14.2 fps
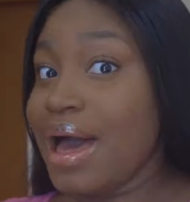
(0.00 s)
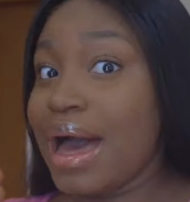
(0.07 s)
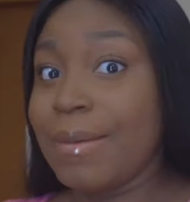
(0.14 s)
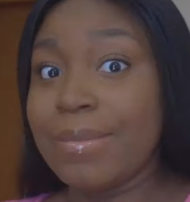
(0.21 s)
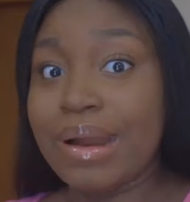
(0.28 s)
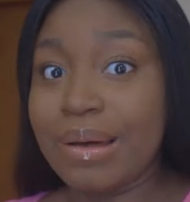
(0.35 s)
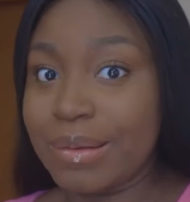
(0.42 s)

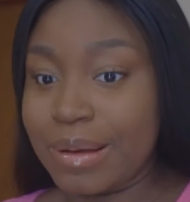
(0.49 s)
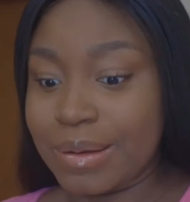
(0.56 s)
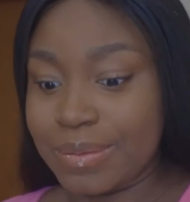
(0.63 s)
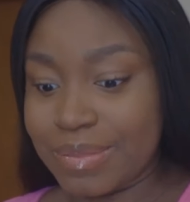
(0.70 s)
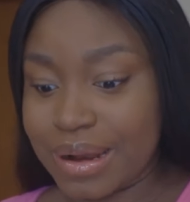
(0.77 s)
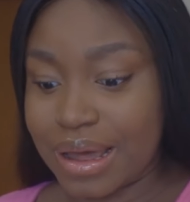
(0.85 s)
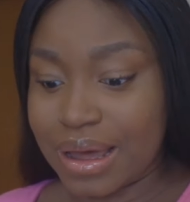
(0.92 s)
and blah
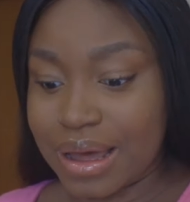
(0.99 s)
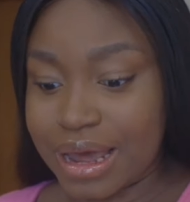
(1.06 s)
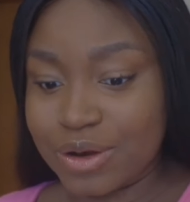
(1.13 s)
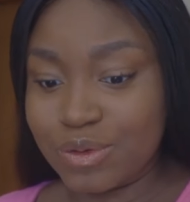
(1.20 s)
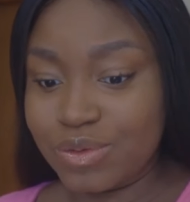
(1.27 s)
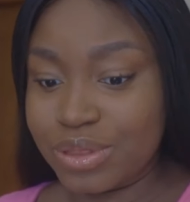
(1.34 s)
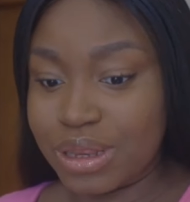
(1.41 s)
blah blah,
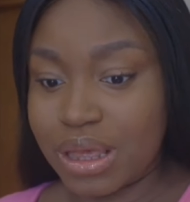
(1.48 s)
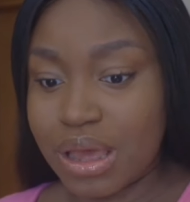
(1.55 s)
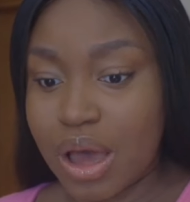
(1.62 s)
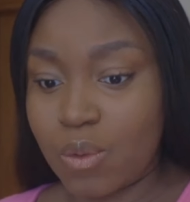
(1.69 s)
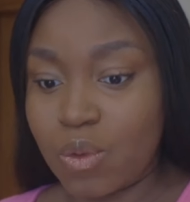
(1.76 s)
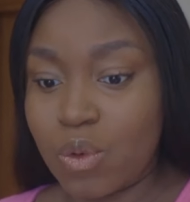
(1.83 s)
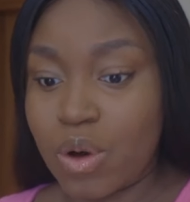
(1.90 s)
I don't think
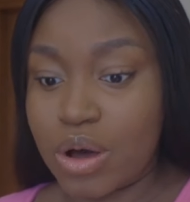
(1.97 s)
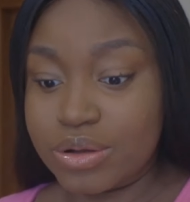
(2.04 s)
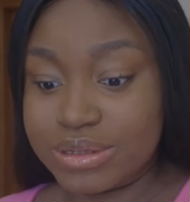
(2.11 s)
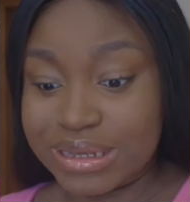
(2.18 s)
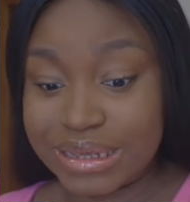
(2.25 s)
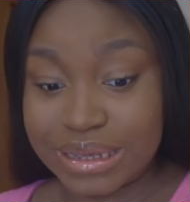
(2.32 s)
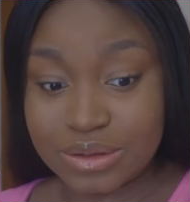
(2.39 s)
I will go
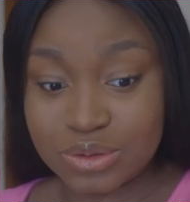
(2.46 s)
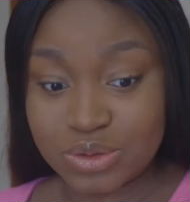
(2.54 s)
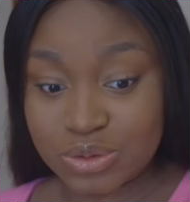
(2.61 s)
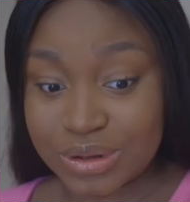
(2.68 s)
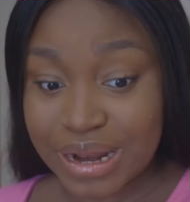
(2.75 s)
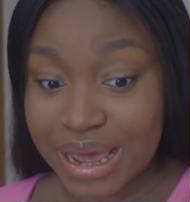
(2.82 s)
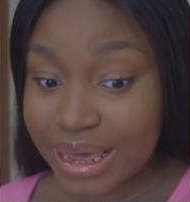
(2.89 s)
out again
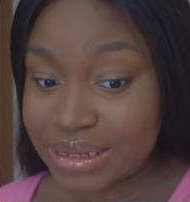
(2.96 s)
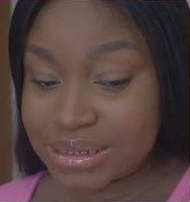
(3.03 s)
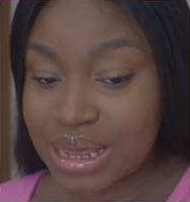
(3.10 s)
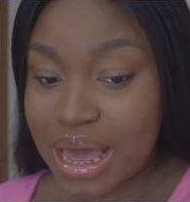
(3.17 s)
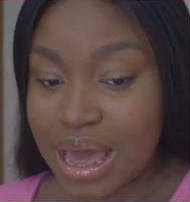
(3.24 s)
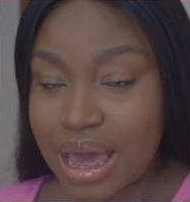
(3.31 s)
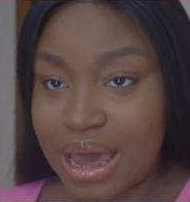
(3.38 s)

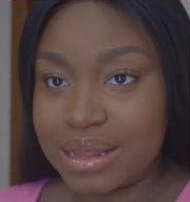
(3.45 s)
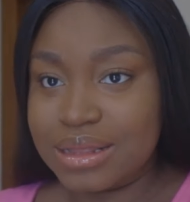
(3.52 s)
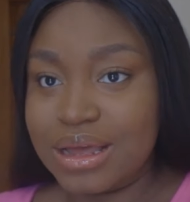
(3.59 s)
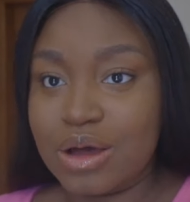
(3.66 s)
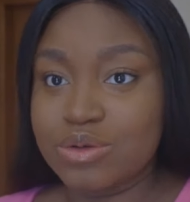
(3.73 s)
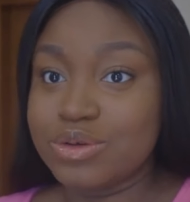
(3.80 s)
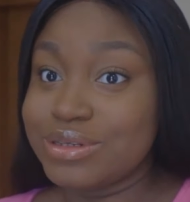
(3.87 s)
tonight. I
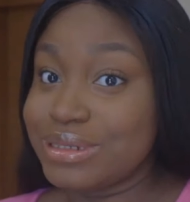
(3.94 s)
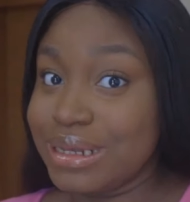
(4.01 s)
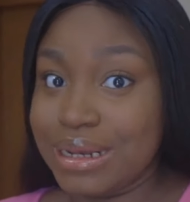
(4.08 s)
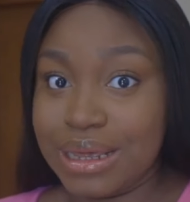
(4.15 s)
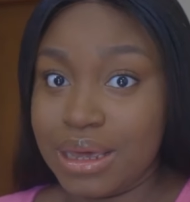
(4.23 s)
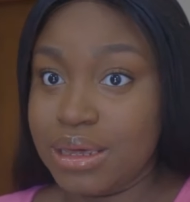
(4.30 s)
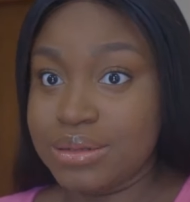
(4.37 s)
think I'll just
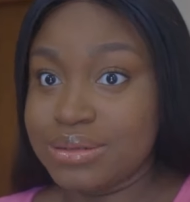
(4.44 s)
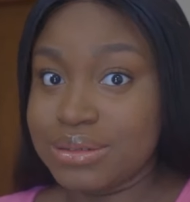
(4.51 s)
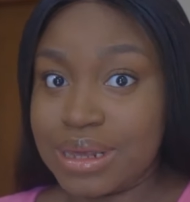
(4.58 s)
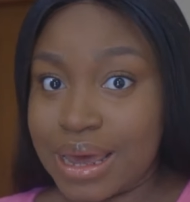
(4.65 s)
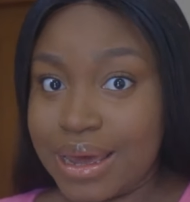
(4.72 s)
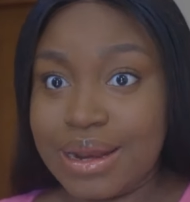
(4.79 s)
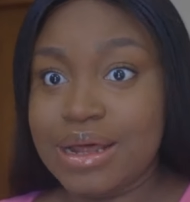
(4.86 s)
lay
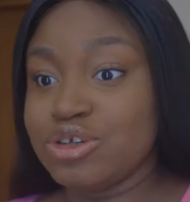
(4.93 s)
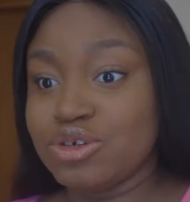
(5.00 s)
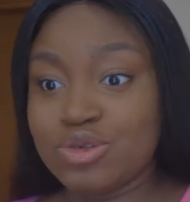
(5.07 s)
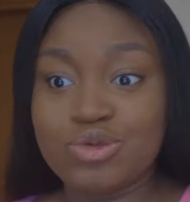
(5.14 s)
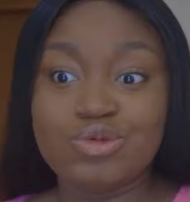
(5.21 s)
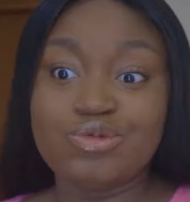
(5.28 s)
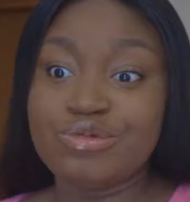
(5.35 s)
inside and
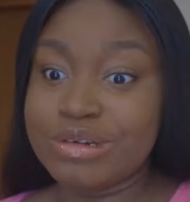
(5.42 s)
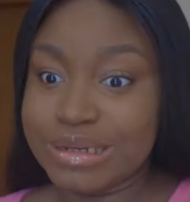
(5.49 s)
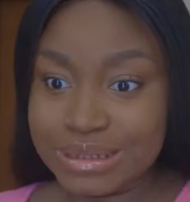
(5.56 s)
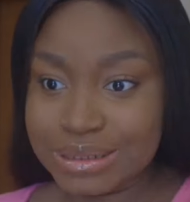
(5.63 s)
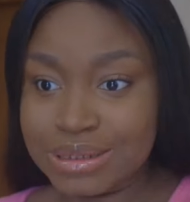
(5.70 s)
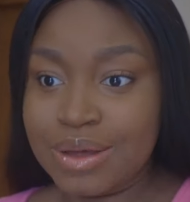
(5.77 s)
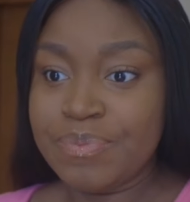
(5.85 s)
just
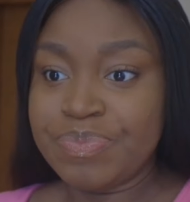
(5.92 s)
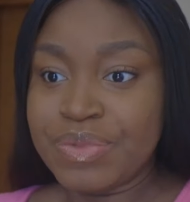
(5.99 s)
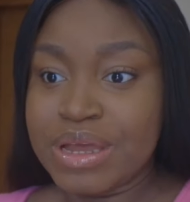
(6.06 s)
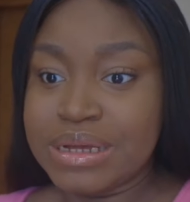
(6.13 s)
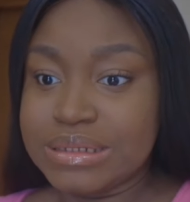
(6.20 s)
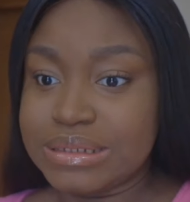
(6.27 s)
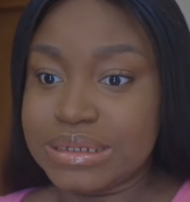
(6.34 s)
rest,
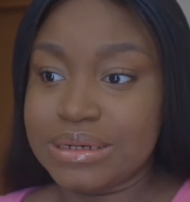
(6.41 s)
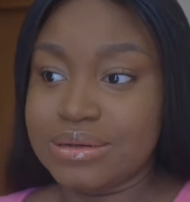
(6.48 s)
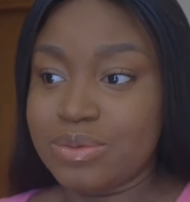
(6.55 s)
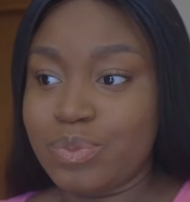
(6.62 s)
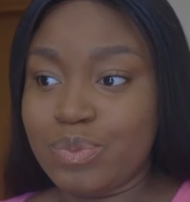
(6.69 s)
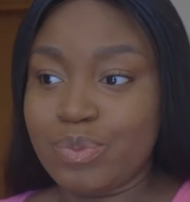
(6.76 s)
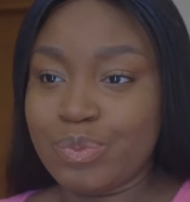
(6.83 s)

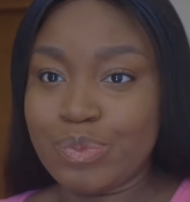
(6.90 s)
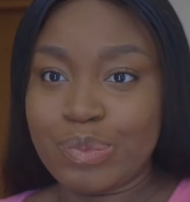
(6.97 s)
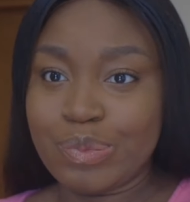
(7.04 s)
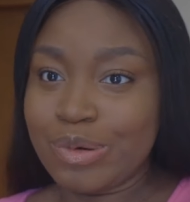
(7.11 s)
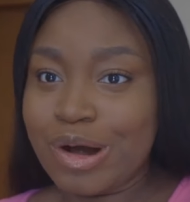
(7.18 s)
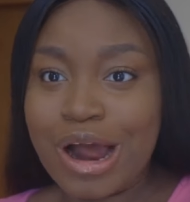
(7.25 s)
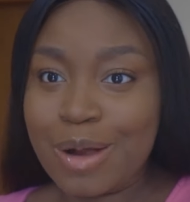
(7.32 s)
then
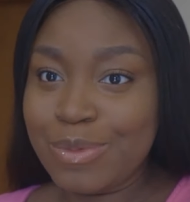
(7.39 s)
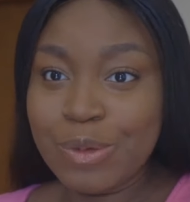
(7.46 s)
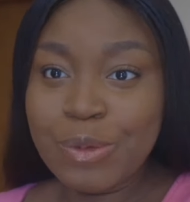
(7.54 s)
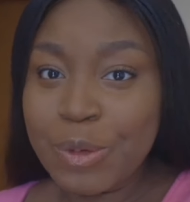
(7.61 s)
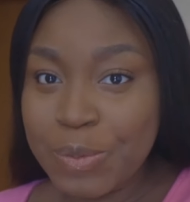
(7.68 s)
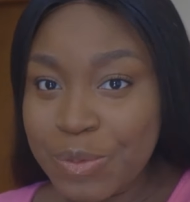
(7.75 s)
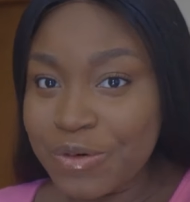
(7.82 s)
probably
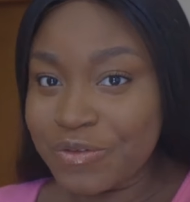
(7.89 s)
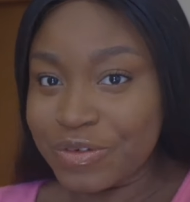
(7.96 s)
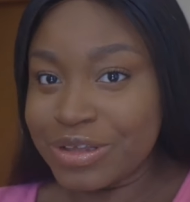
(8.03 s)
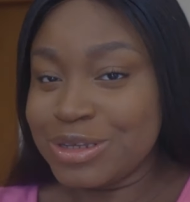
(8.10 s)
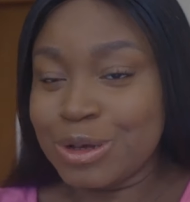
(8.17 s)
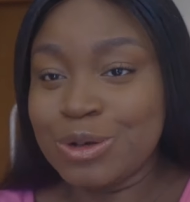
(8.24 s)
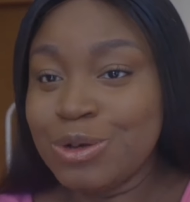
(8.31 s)
we'll move
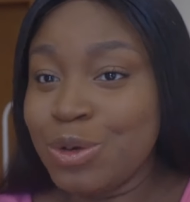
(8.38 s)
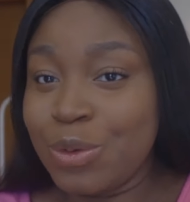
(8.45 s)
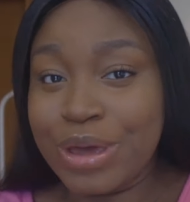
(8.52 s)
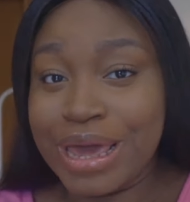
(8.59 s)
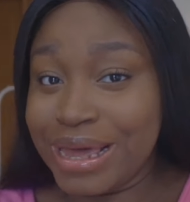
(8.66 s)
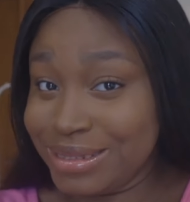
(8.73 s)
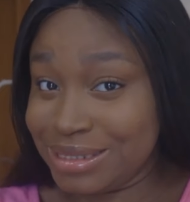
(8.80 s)
it, although they will
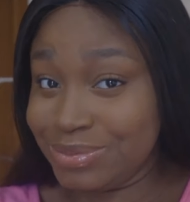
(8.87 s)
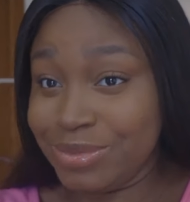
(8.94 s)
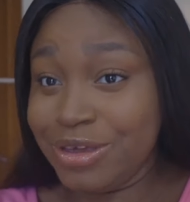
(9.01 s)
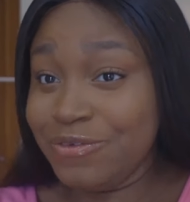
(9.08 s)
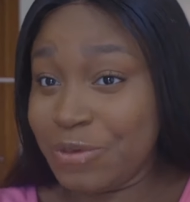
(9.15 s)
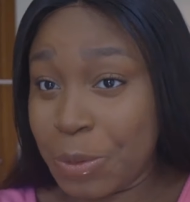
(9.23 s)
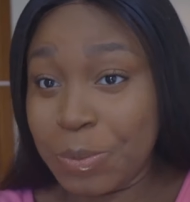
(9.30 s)
hate
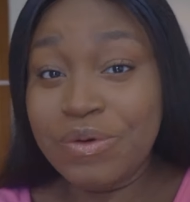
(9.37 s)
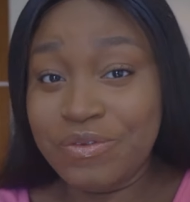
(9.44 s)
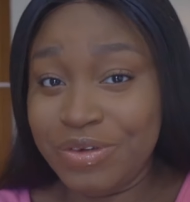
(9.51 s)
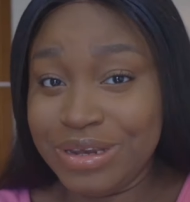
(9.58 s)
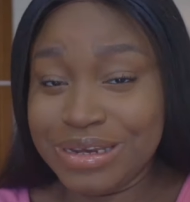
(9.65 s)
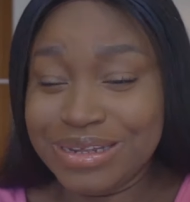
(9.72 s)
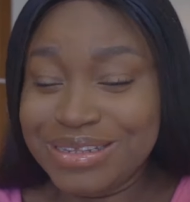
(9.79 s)
me for
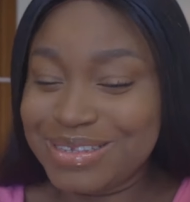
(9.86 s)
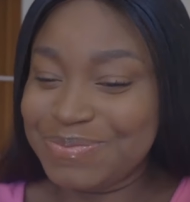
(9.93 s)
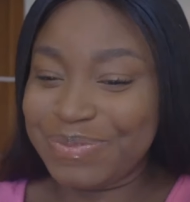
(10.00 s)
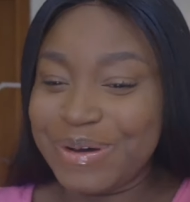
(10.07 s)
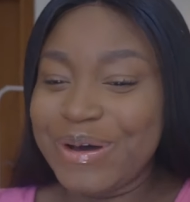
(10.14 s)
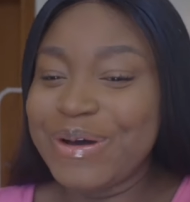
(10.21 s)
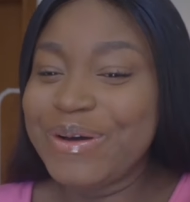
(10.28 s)
moving it,
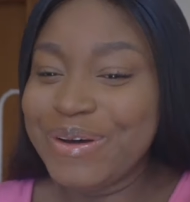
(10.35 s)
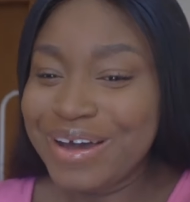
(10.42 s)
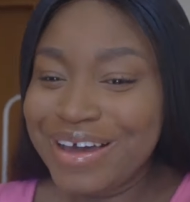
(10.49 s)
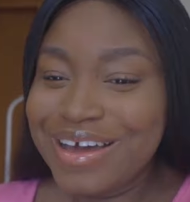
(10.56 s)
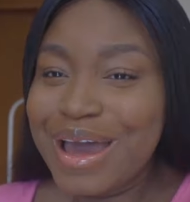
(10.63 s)
but